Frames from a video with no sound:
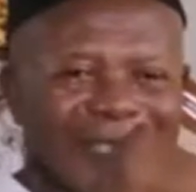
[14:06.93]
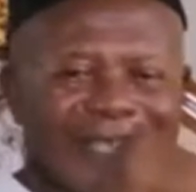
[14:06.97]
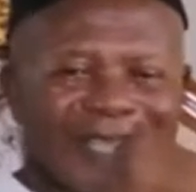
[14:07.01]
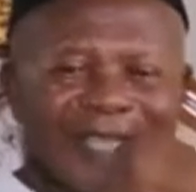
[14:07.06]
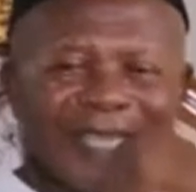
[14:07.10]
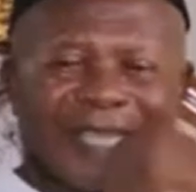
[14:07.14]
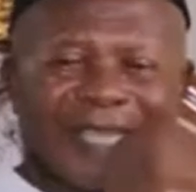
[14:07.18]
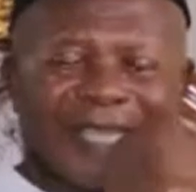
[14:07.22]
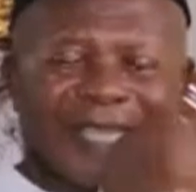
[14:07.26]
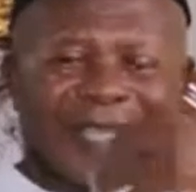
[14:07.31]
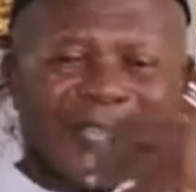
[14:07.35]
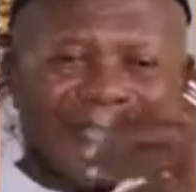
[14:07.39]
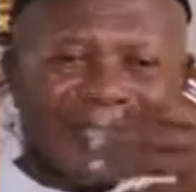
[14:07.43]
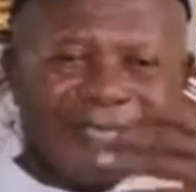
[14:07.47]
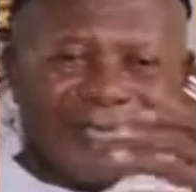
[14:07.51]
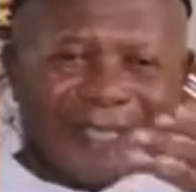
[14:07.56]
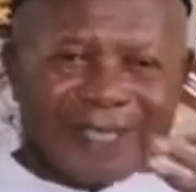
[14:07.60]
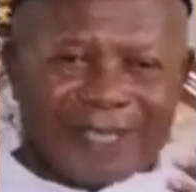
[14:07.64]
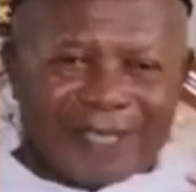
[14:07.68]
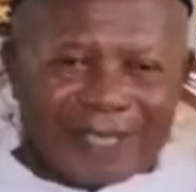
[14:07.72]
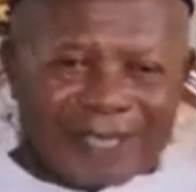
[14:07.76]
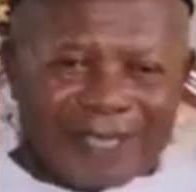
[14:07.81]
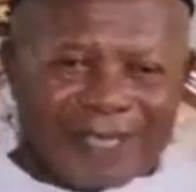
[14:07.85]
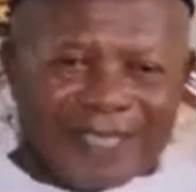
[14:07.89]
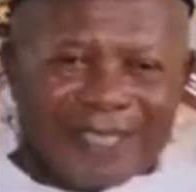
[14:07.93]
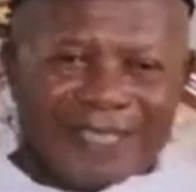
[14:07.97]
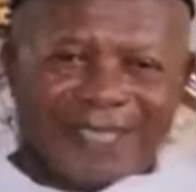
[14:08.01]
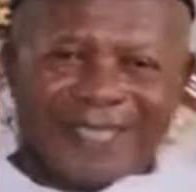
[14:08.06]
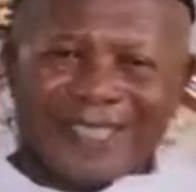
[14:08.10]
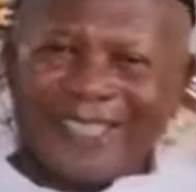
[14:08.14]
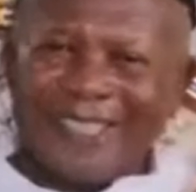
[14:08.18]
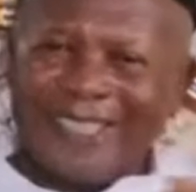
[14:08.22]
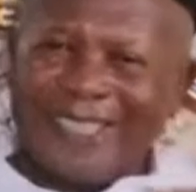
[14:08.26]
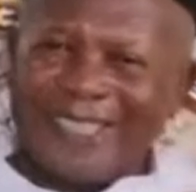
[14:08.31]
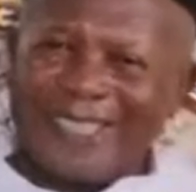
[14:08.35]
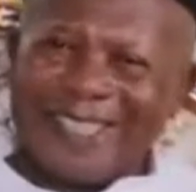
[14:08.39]
Now,
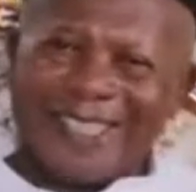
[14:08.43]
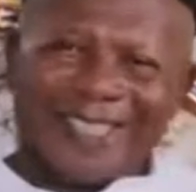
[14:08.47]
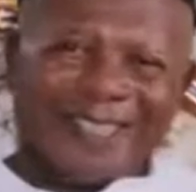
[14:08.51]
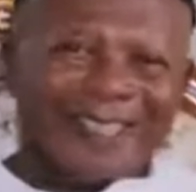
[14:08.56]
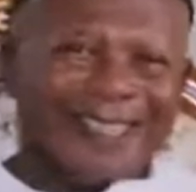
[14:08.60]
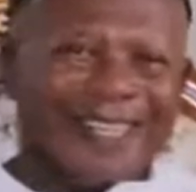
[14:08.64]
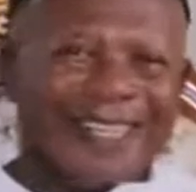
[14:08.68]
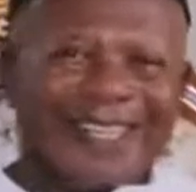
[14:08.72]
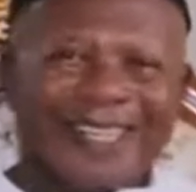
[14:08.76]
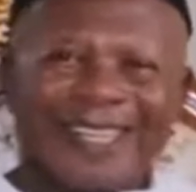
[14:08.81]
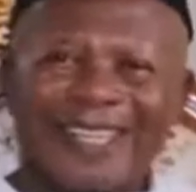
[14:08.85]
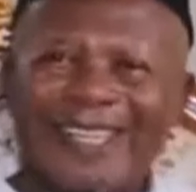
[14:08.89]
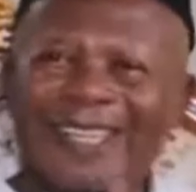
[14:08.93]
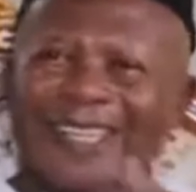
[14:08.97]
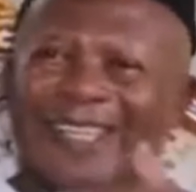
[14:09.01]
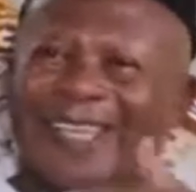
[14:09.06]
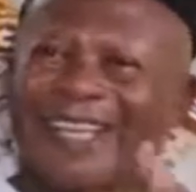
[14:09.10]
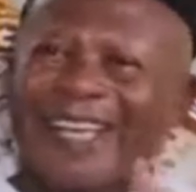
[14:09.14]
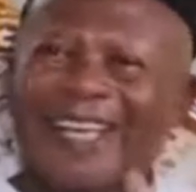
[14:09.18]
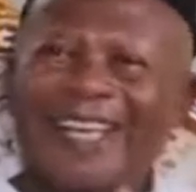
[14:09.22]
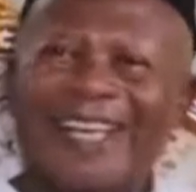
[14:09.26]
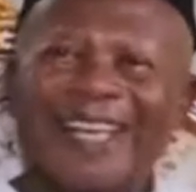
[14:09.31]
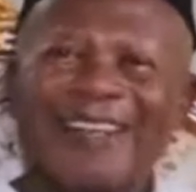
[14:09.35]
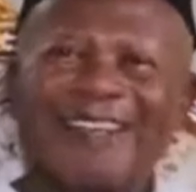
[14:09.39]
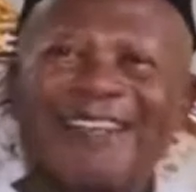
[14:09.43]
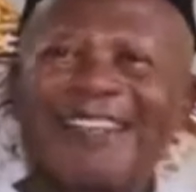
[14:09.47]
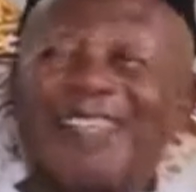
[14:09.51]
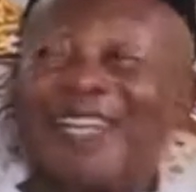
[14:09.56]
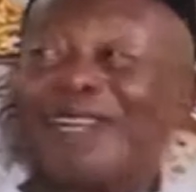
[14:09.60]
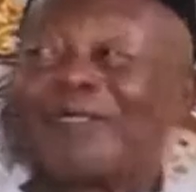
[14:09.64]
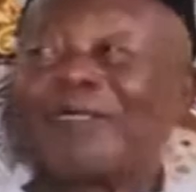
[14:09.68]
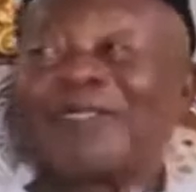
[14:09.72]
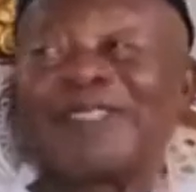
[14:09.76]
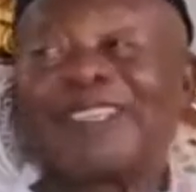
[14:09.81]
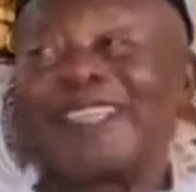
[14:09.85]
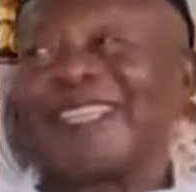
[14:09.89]
I mean,
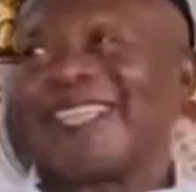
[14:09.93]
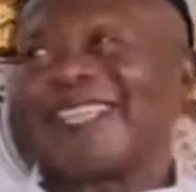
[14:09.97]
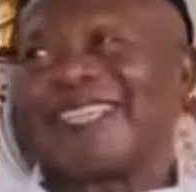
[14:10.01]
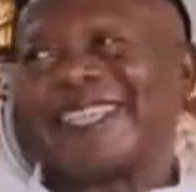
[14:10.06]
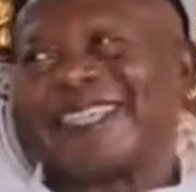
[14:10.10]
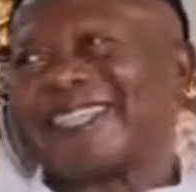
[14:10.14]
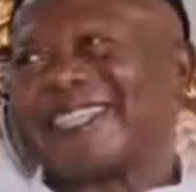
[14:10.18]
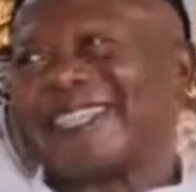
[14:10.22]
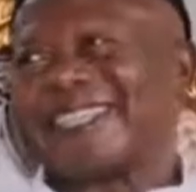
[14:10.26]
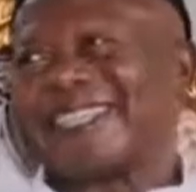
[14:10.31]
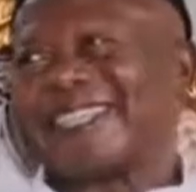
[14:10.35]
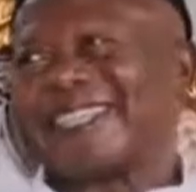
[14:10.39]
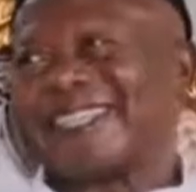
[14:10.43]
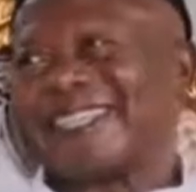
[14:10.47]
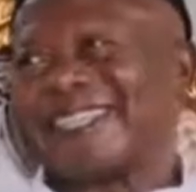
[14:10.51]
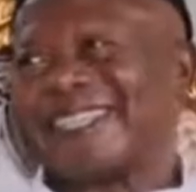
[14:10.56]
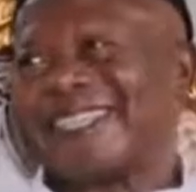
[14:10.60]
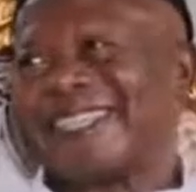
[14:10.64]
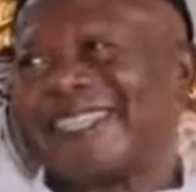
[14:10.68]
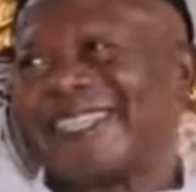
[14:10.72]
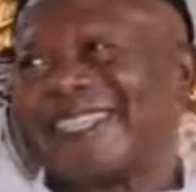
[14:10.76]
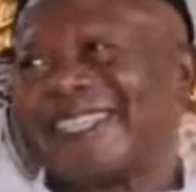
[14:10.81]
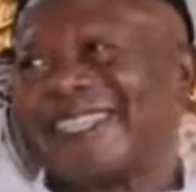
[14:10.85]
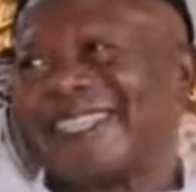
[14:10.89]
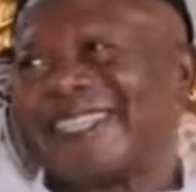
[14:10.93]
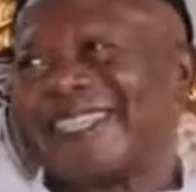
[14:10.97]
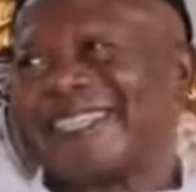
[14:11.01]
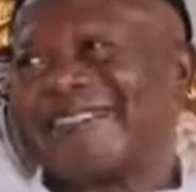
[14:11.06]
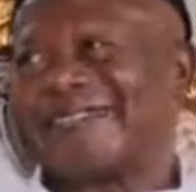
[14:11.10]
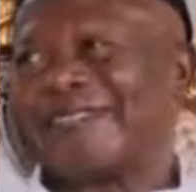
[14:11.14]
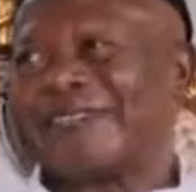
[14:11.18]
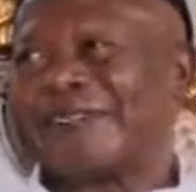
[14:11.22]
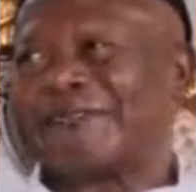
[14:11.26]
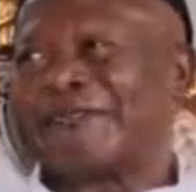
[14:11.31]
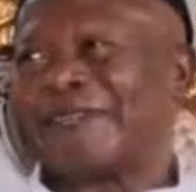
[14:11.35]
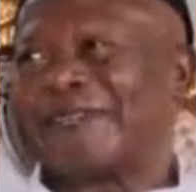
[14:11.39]
I couldn't kick,
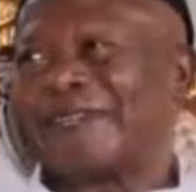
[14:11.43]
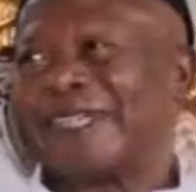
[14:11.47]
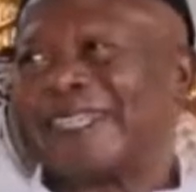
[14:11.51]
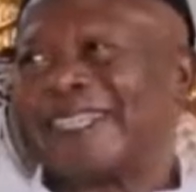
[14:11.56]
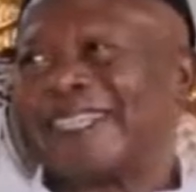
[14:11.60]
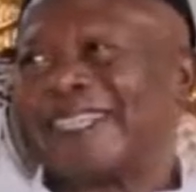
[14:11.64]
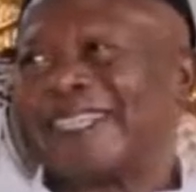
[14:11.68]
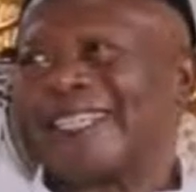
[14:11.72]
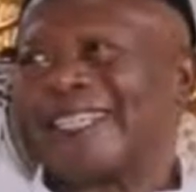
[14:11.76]
my friend.